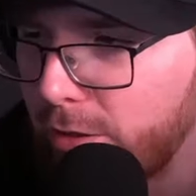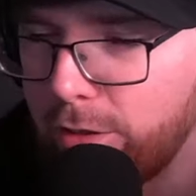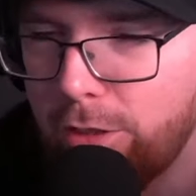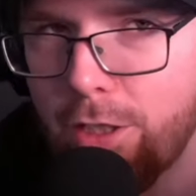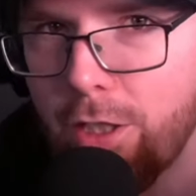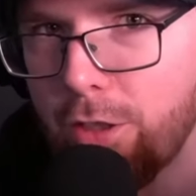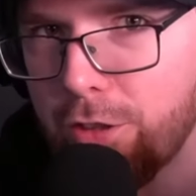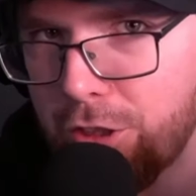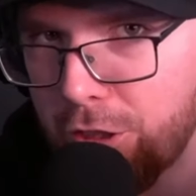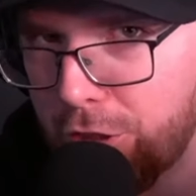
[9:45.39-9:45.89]
you
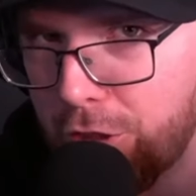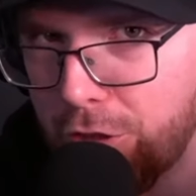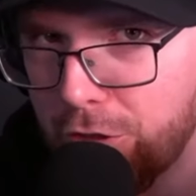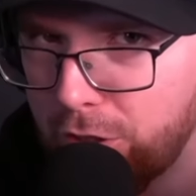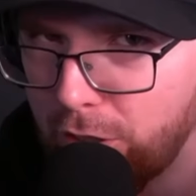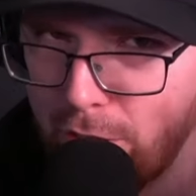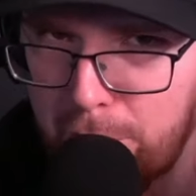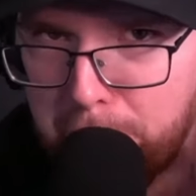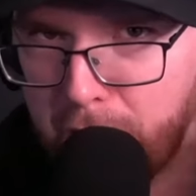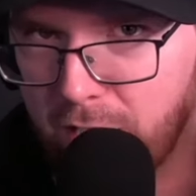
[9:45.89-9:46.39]
know, just
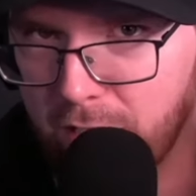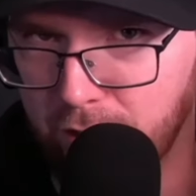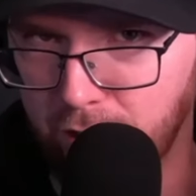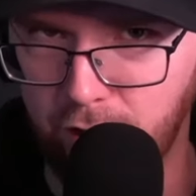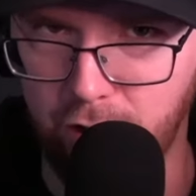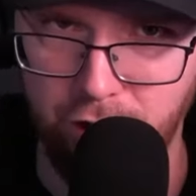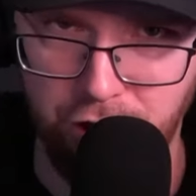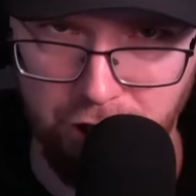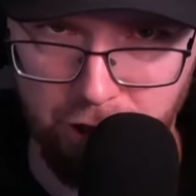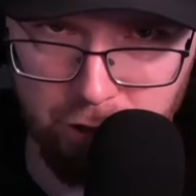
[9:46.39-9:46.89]
using the buttons
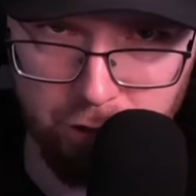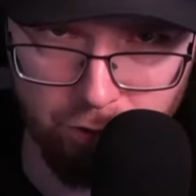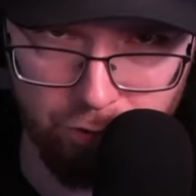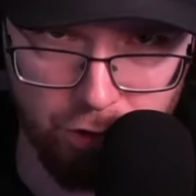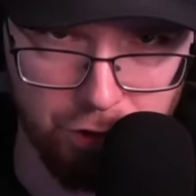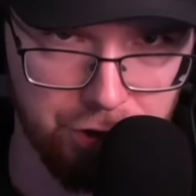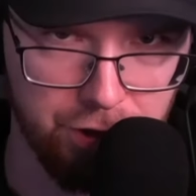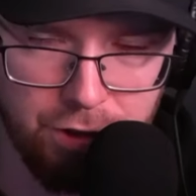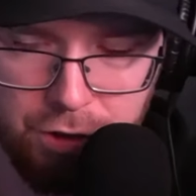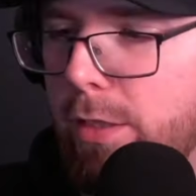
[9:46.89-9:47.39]
to change the
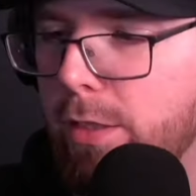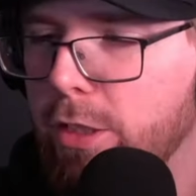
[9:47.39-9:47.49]
voltage.